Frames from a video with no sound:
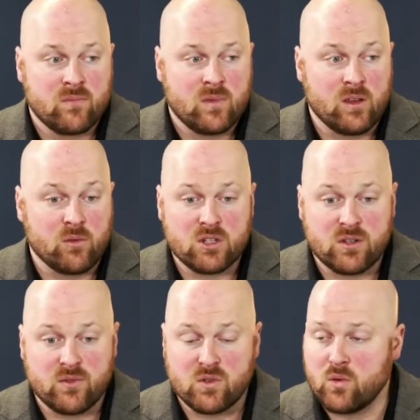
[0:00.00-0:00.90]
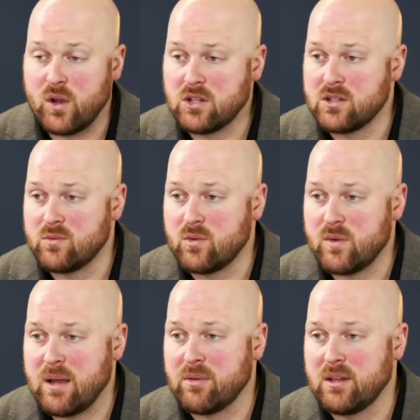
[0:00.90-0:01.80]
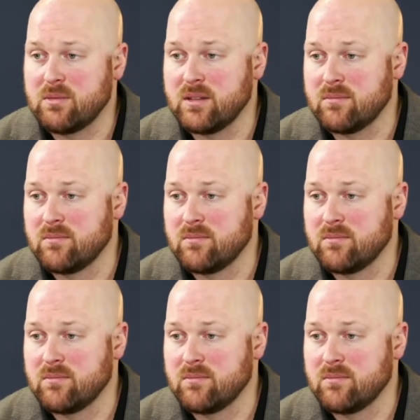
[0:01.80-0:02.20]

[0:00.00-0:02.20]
And Christian, if there's no questions, then we'll wrap it up then.